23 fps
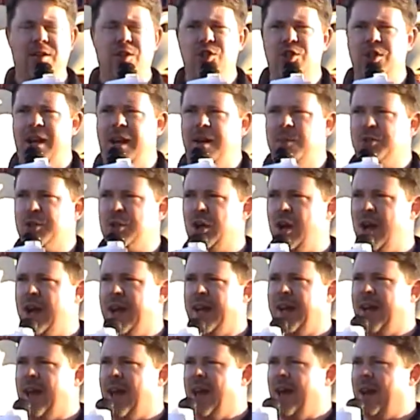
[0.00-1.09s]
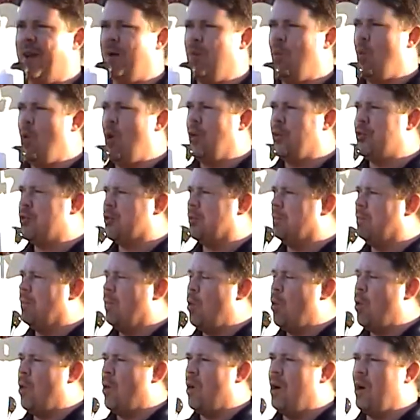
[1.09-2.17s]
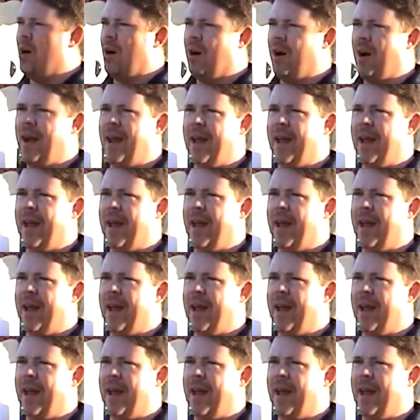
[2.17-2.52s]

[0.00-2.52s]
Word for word: James Craighead and Walter Moore